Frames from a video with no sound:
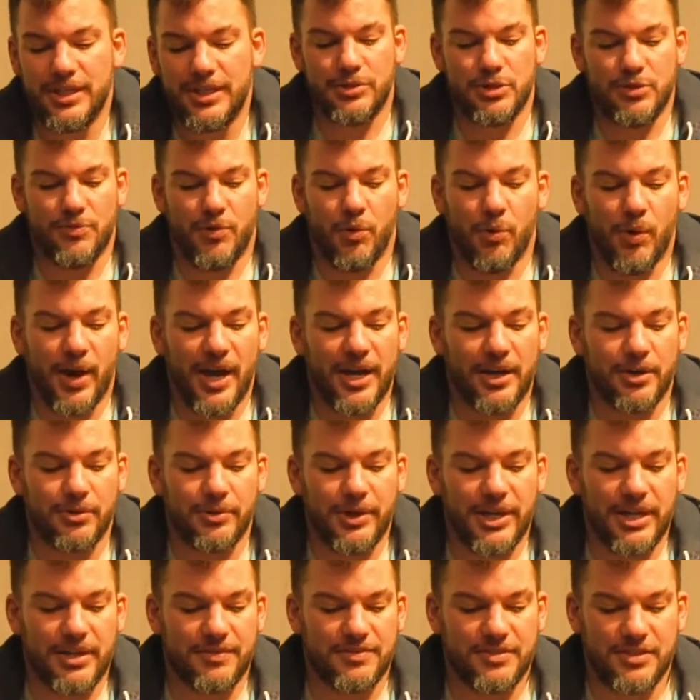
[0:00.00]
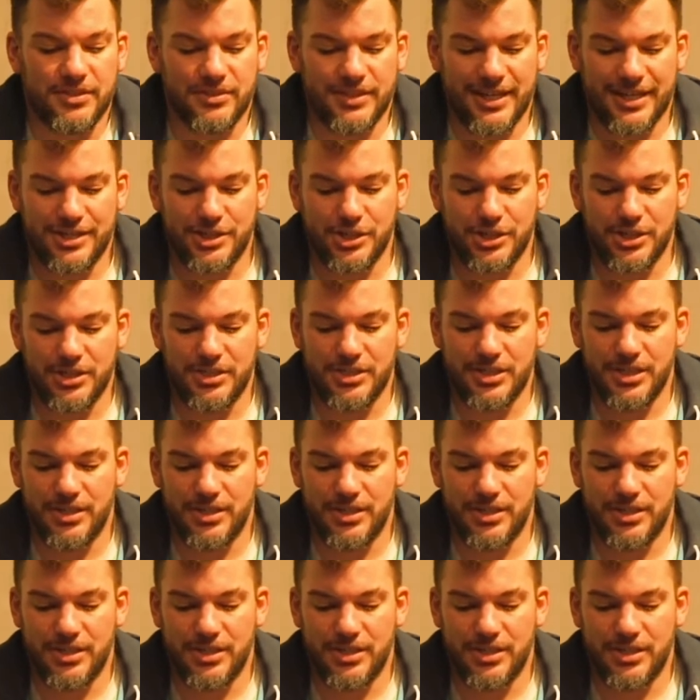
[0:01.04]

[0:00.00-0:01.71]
You have a wide array of selection